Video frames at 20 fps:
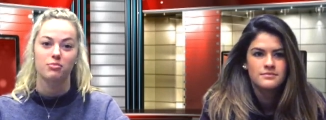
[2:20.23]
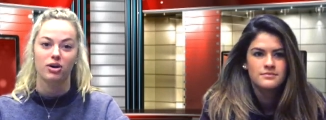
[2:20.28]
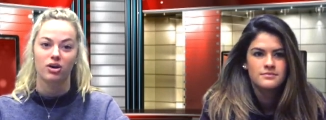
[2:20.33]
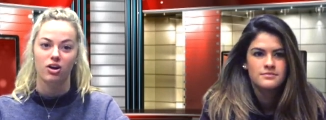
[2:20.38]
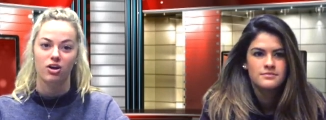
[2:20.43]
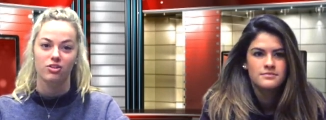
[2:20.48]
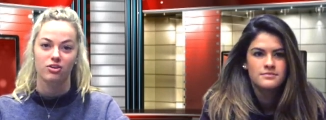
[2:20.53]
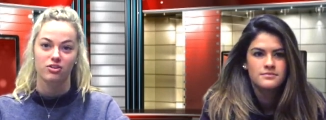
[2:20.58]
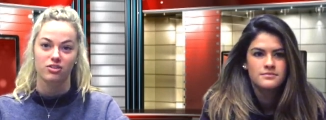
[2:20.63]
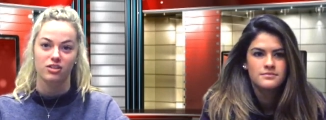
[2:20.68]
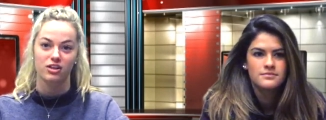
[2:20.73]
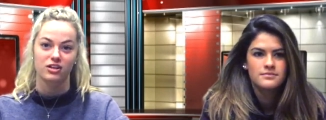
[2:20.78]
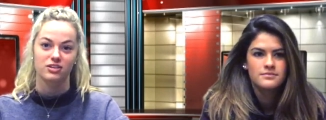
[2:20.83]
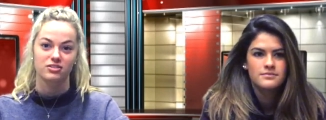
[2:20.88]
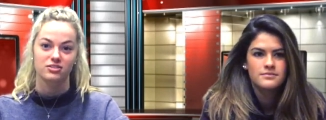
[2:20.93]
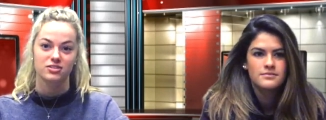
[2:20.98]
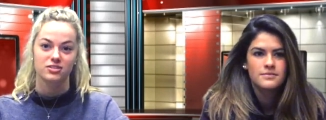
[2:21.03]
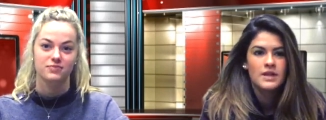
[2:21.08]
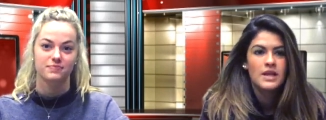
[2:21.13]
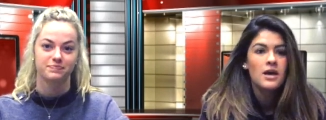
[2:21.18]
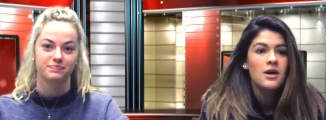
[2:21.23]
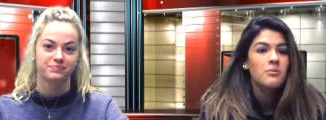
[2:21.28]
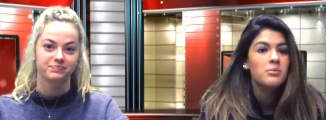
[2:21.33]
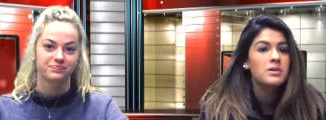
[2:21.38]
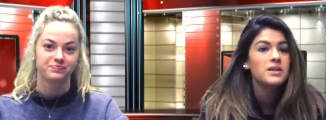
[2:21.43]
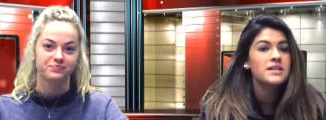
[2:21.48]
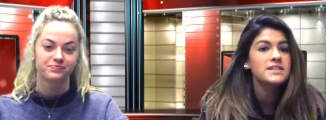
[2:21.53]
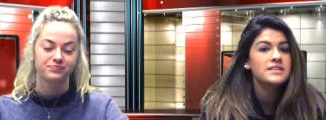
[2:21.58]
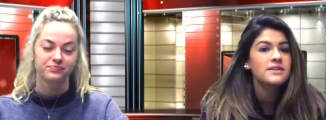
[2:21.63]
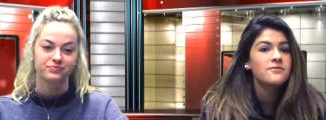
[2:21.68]
Speaker 1: among other things.
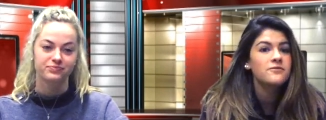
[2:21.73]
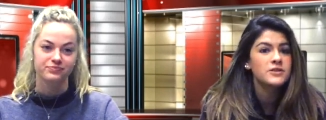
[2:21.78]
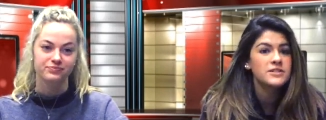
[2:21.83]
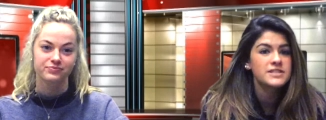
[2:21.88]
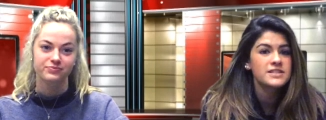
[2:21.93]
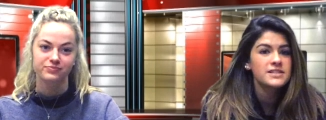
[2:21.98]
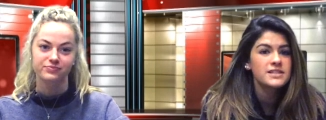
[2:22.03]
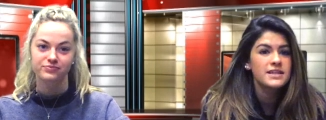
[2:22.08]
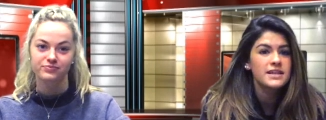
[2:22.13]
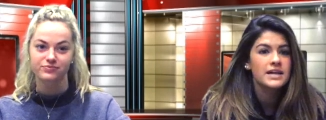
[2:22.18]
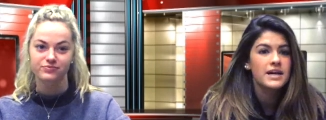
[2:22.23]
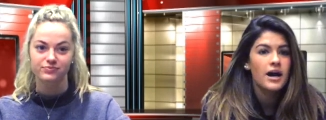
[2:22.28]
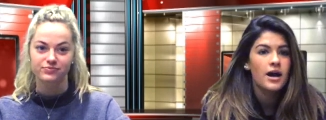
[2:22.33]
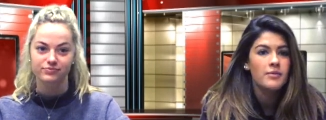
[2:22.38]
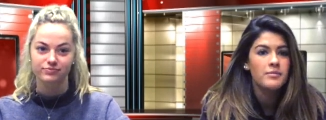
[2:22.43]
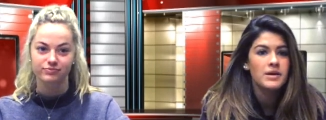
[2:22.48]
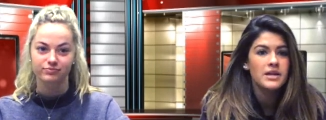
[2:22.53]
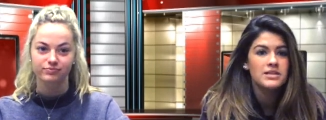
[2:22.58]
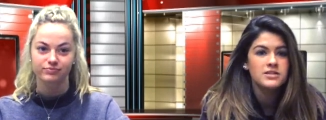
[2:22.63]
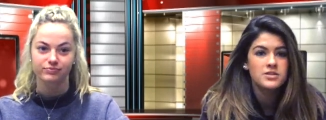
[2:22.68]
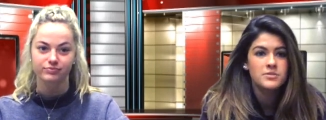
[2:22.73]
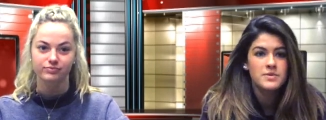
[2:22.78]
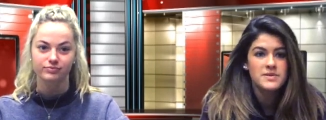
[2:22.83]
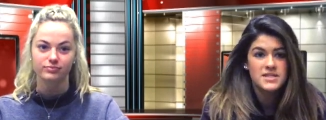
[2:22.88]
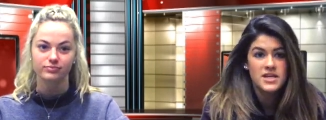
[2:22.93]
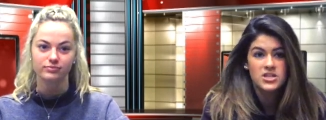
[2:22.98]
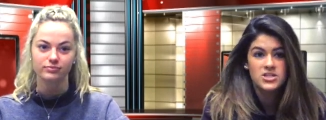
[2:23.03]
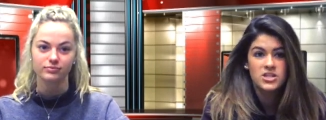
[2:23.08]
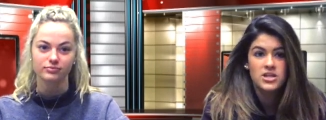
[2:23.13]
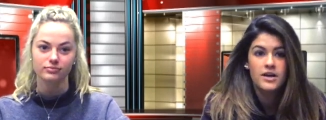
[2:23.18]
Speaker 2: Police have recently come into
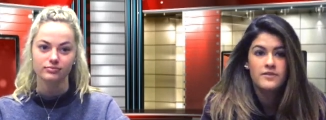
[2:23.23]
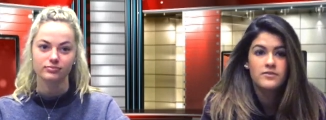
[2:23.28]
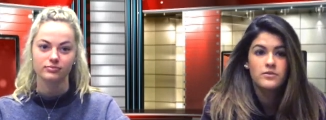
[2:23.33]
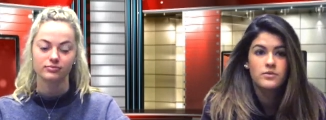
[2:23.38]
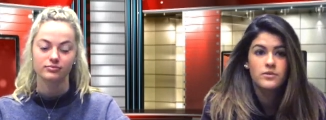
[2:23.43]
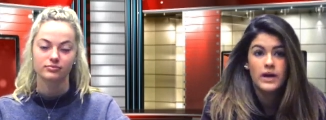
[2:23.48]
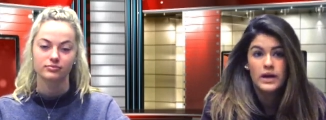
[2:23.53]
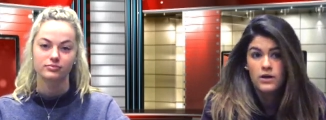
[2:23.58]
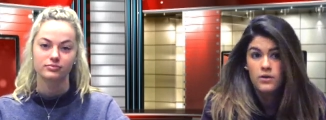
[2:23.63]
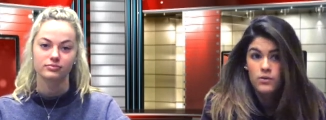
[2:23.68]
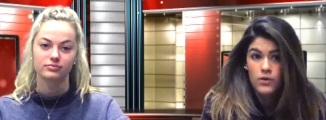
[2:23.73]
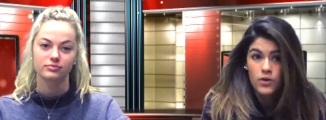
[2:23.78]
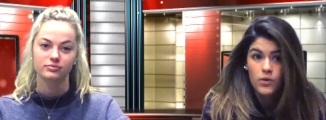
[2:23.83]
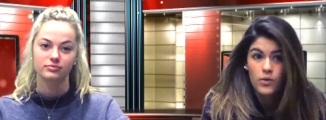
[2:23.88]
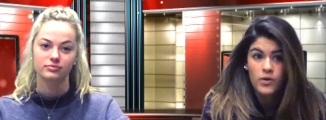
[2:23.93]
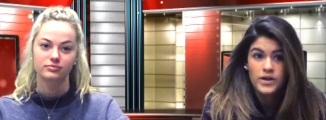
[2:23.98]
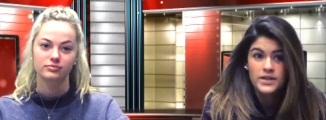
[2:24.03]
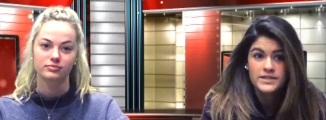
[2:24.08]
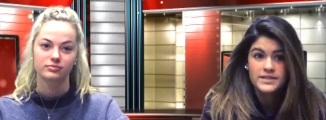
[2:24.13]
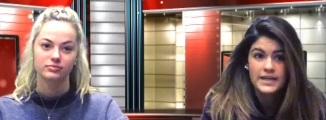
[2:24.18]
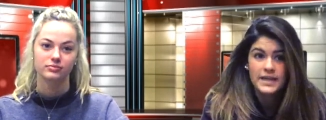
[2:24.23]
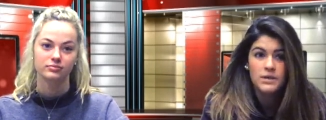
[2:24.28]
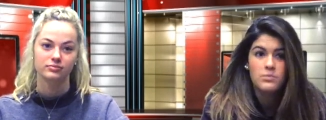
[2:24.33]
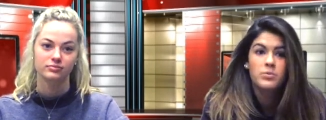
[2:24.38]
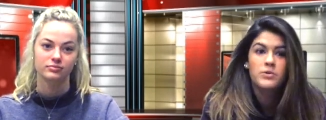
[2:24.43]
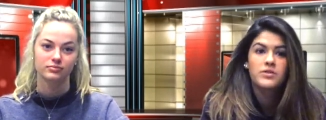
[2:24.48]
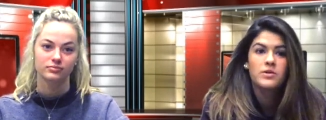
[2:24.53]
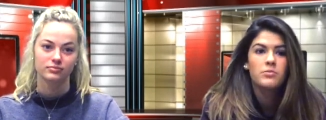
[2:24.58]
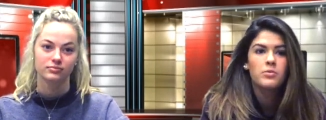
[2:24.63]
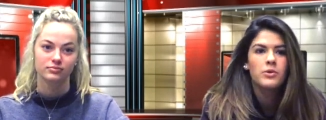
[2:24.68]
possession of a rec- recorded
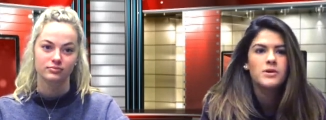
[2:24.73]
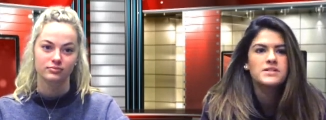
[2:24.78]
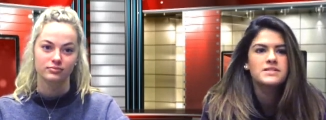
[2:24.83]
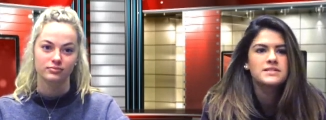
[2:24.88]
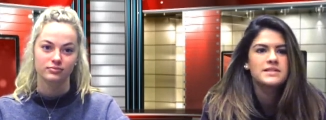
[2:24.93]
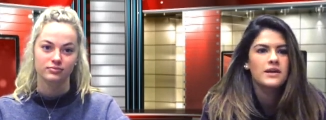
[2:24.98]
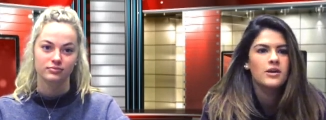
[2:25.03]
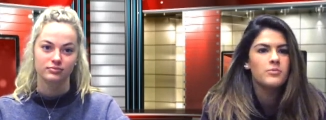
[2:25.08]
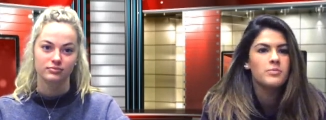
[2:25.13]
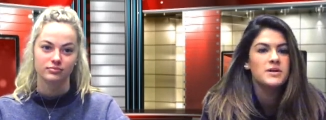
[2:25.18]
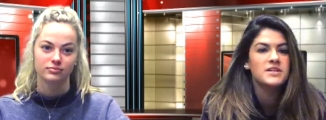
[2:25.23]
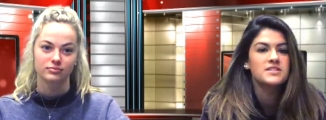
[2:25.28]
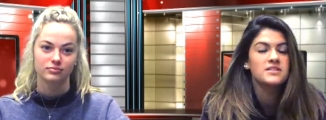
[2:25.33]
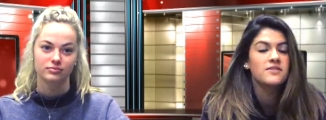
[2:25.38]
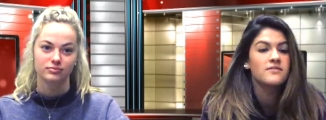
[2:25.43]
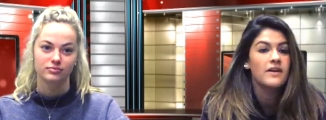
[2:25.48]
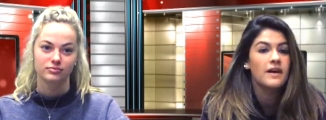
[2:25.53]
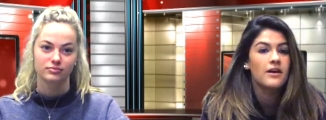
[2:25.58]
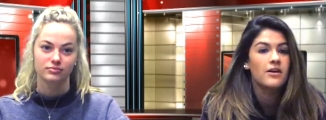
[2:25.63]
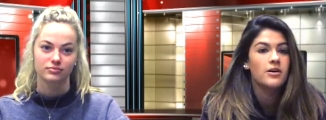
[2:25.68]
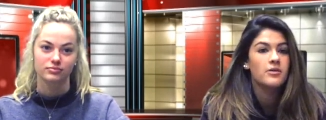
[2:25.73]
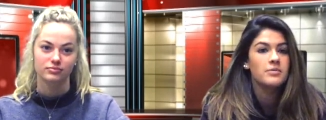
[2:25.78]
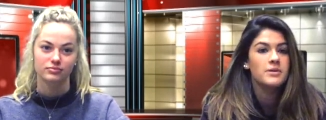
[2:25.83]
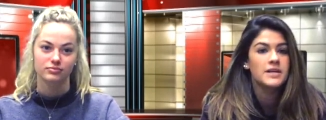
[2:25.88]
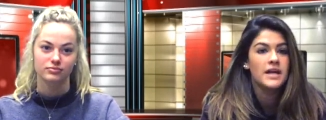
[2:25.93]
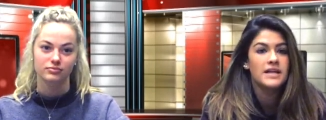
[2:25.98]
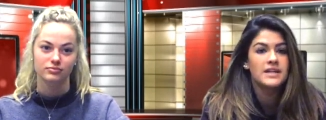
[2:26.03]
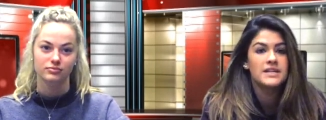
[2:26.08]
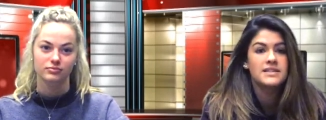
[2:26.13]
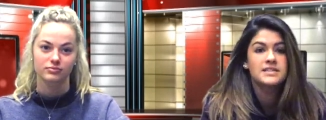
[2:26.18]
tape with the boy's therapist of Eric
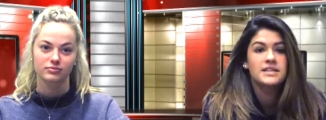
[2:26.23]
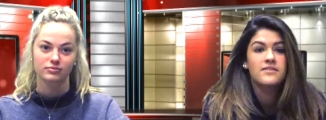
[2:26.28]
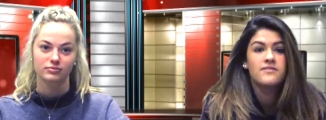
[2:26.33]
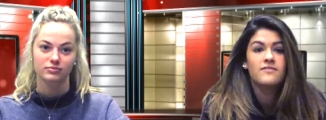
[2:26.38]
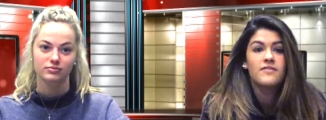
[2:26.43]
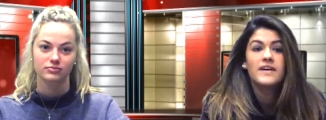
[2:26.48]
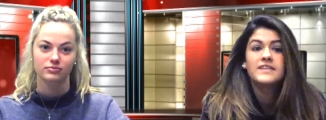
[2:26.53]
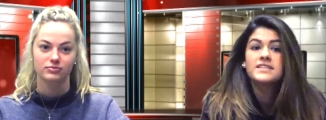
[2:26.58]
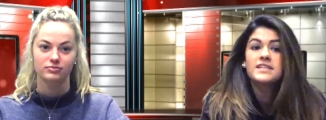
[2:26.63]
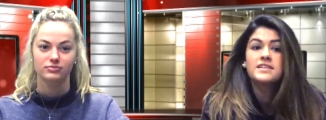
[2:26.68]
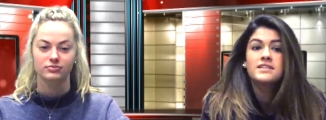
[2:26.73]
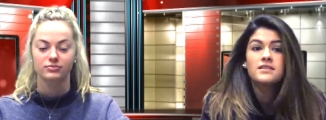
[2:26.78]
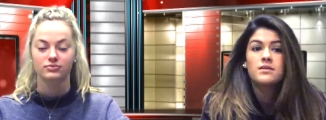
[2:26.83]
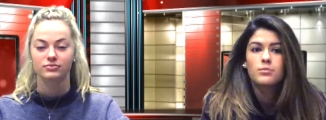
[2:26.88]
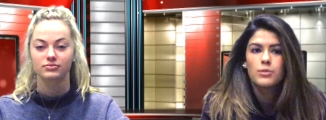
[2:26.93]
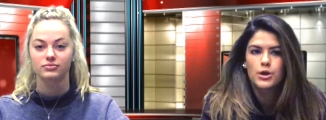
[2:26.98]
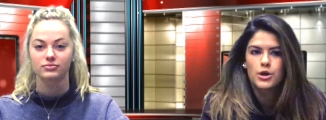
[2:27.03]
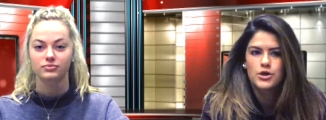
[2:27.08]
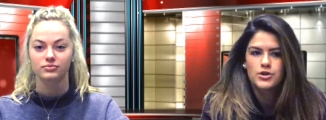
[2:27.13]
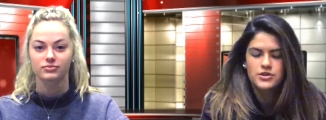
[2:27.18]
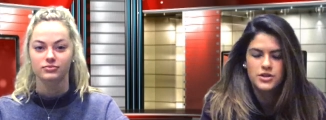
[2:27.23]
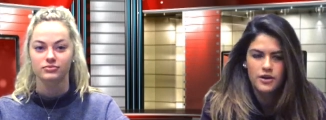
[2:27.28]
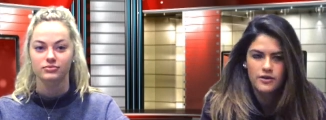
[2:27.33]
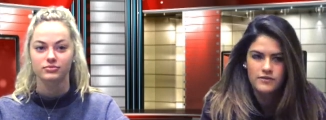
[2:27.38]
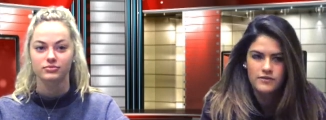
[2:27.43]
Menendez confessing to the murders